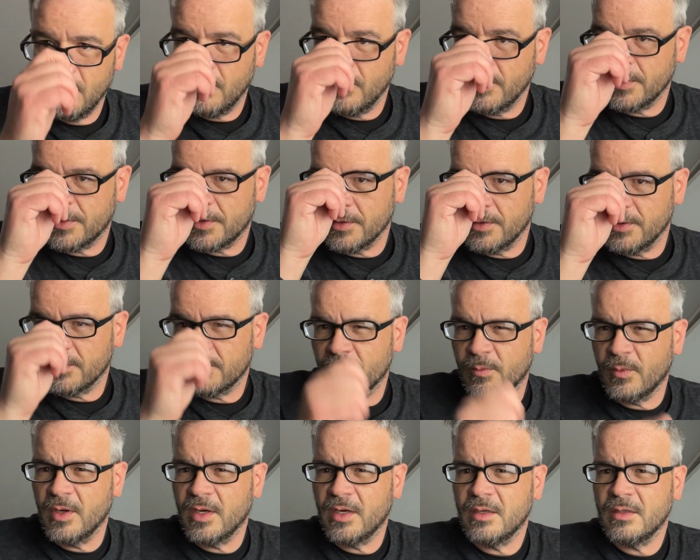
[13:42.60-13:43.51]
with it as
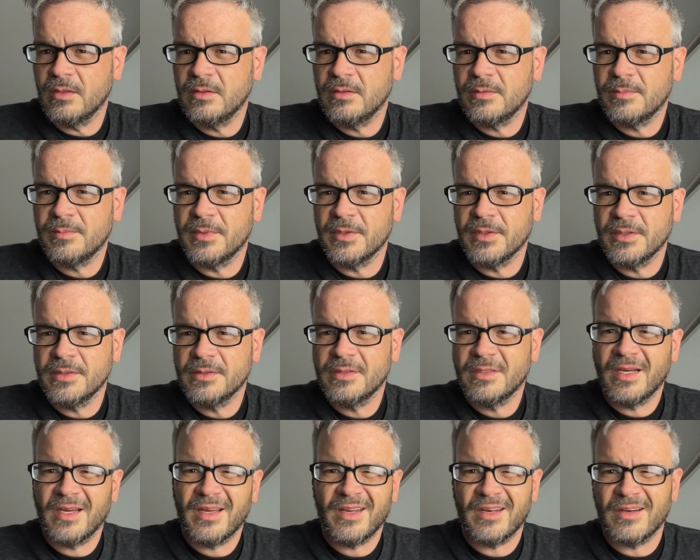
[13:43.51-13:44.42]
well, but
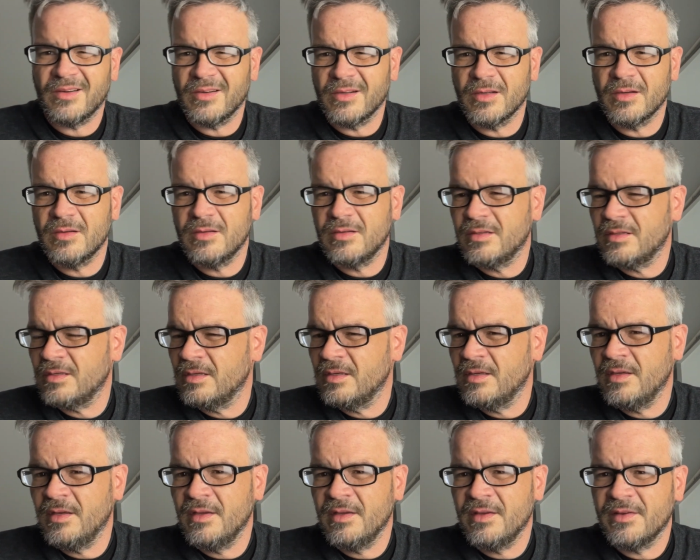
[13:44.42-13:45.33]
I don't know.
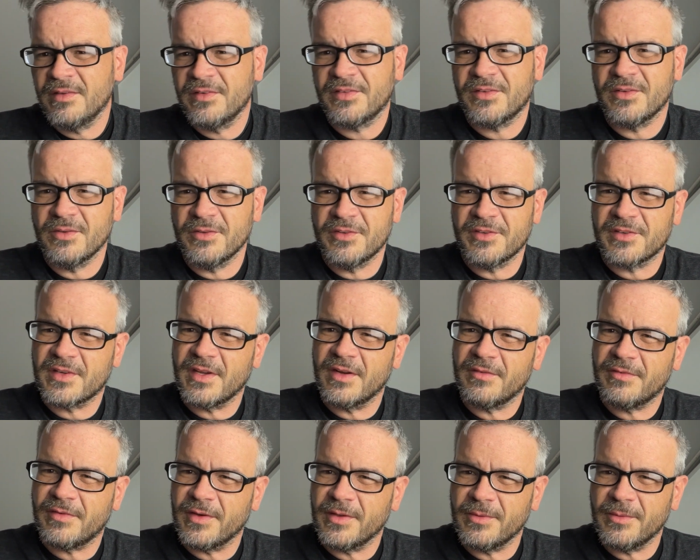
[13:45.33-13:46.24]
Still just
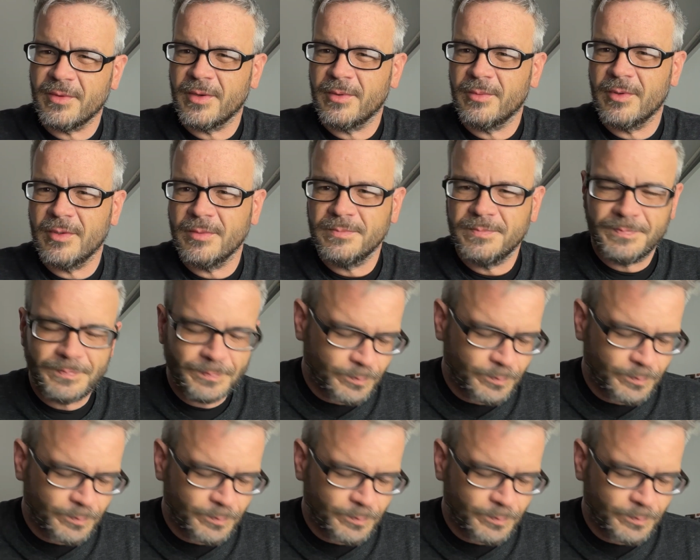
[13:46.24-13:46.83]
gotta find the right one.